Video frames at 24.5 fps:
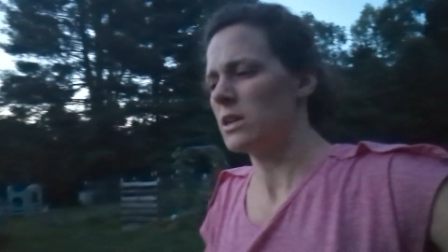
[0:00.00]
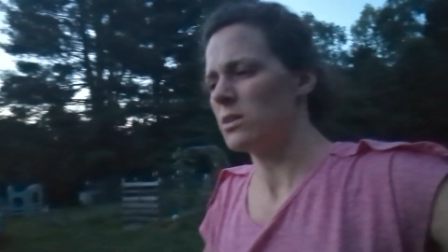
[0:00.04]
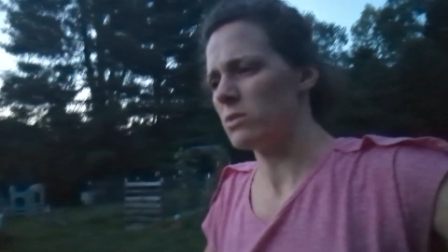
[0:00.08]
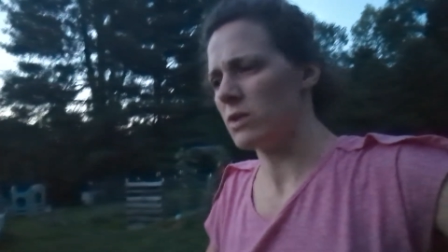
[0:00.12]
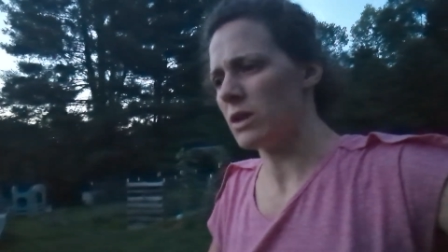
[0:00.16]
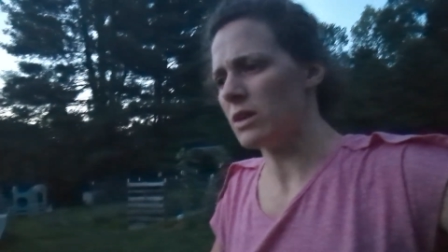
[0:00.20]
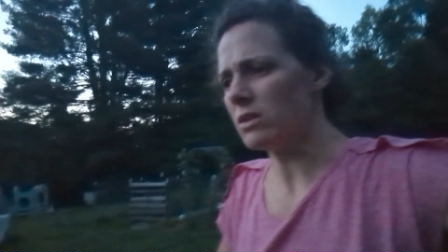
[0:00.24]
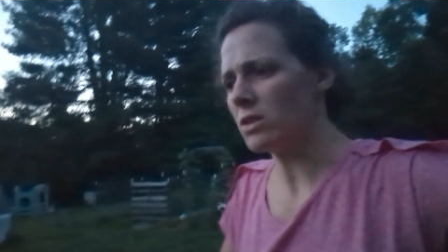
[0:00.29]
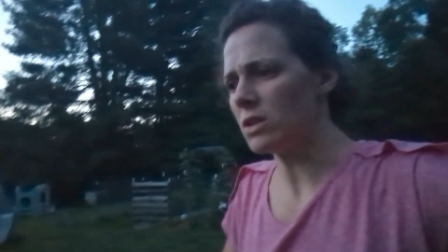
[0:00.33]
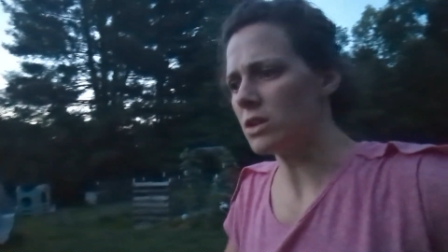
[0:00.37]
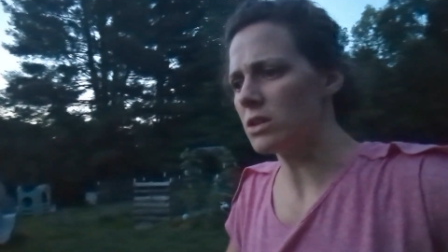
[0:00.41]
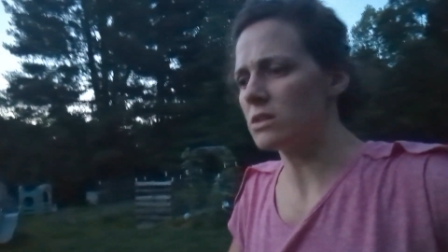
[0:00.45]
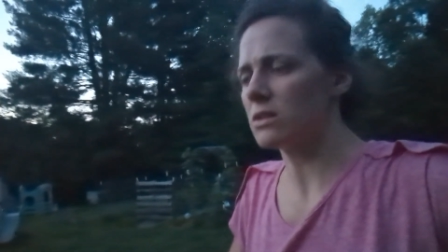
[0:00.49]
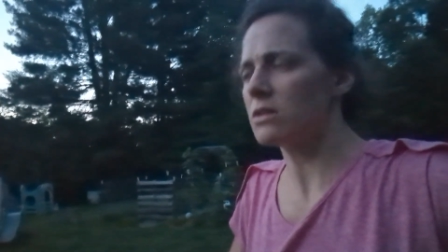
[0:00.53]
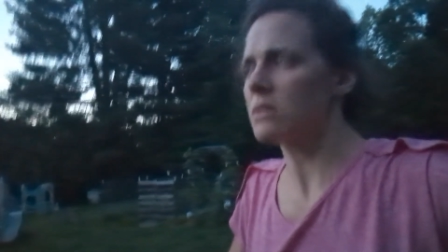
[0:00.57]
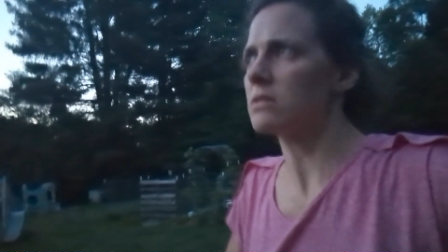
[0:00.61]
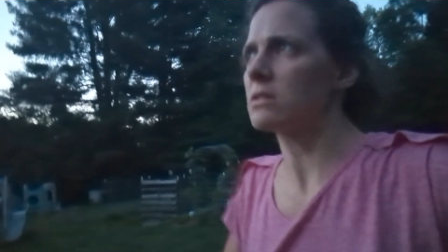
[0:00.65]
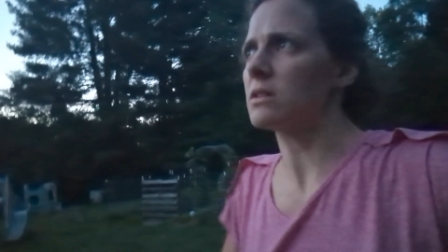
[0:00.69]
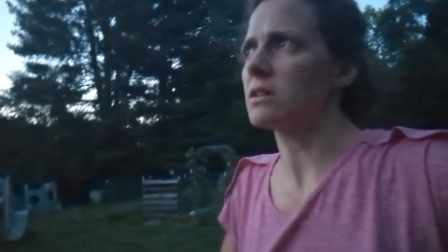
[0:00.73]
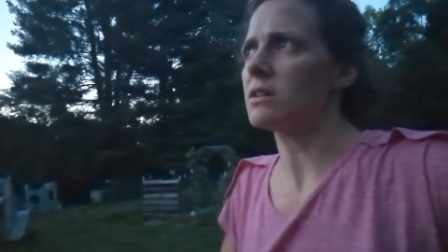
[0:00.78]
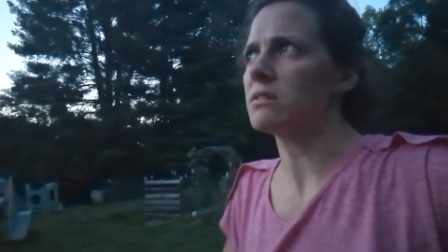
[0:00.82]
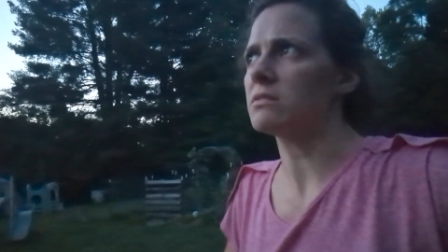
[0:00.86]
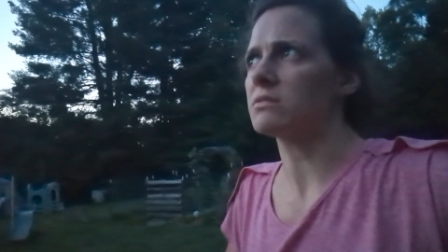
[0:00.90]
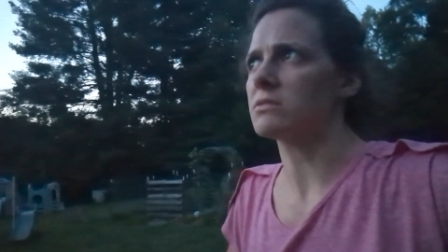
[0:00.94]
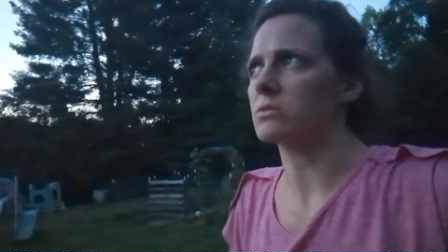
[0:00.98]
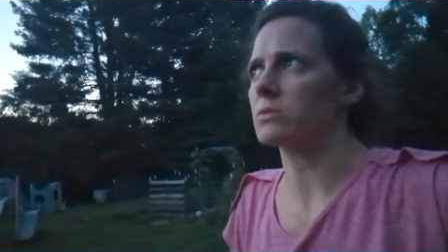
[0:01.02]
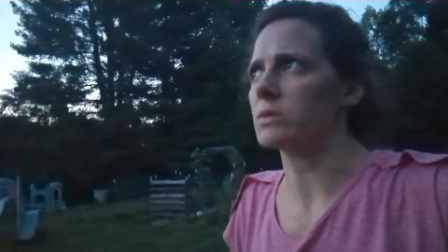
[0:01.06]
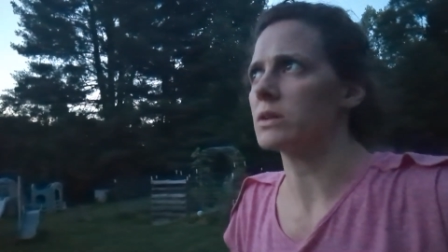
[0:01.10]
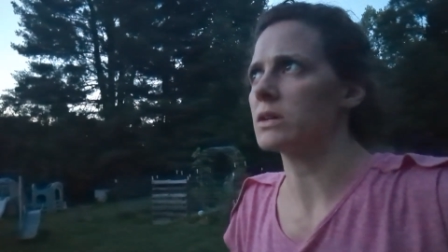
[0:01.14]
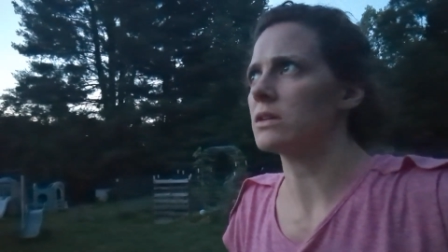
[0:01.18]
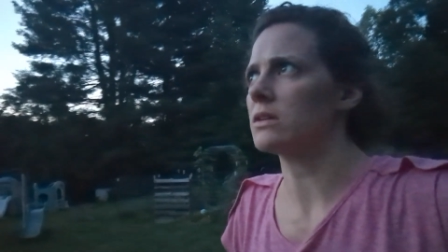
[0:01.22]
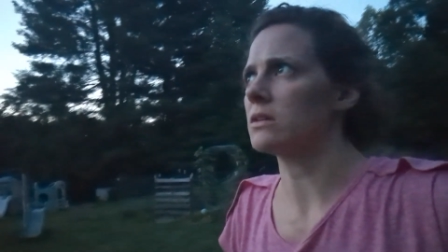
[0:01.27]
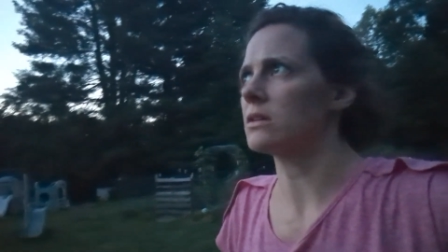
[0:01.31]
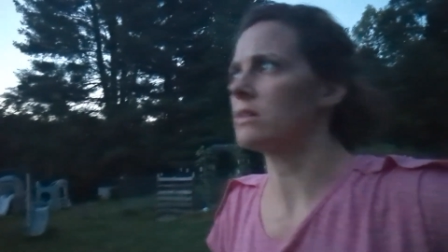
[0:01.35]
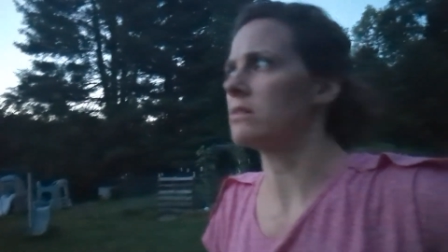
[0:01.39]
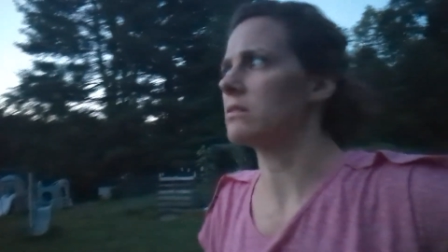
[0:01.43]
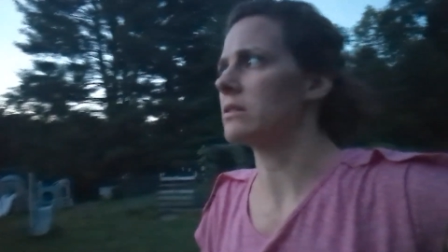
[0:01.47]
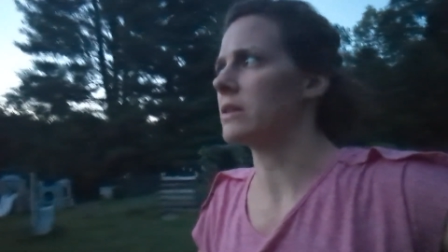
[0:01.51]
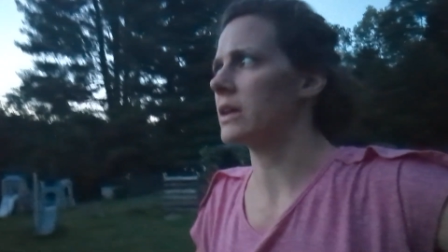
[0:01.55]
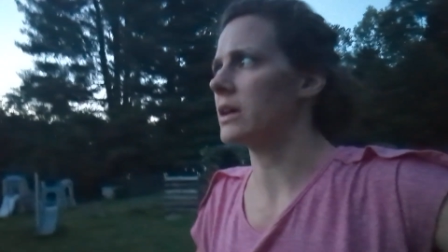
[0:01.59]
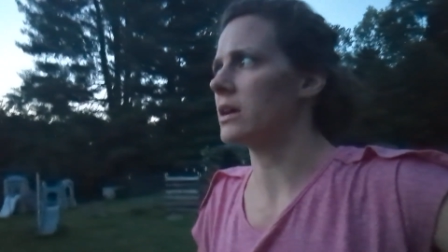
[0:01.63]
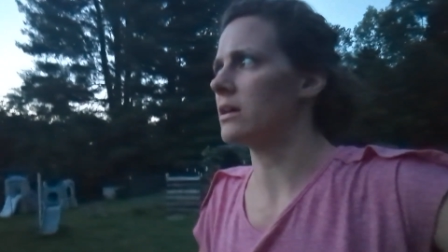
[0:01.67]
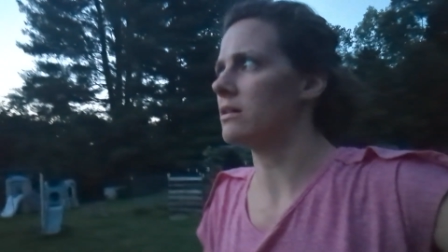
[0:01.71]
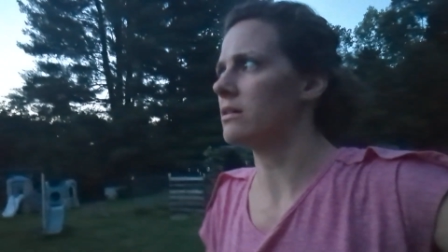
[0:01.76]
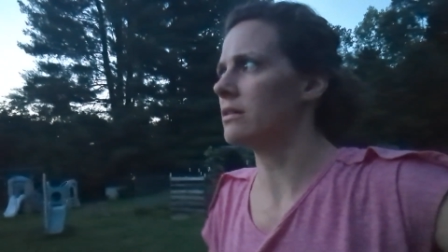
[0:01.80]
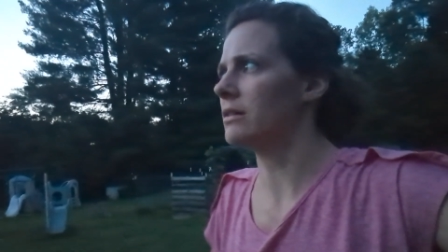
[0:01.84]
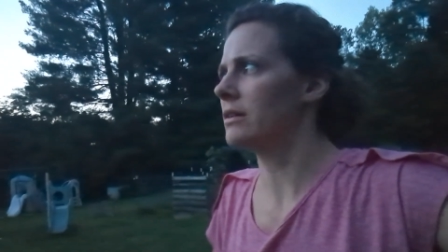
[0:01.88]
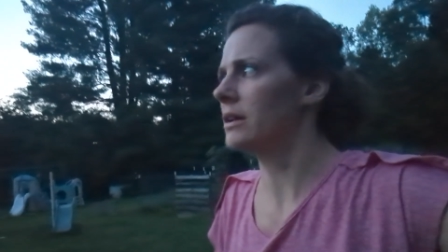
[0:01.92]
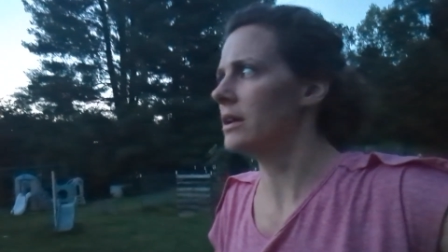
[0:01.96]
well, how long ago? That was a while ago
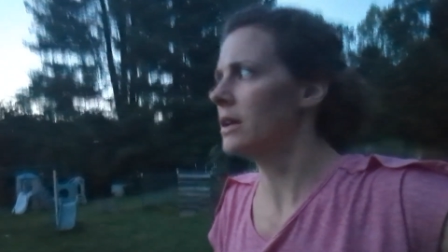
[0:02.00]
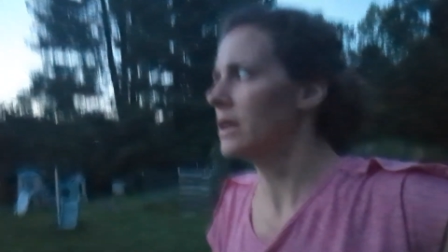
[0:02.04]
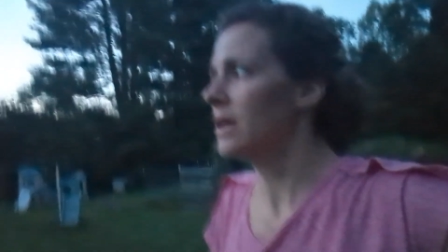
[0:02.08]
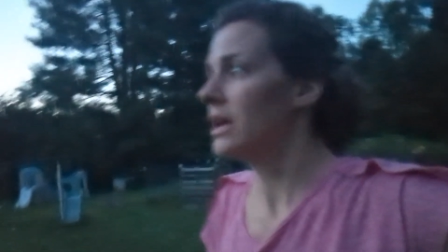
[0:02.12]
now.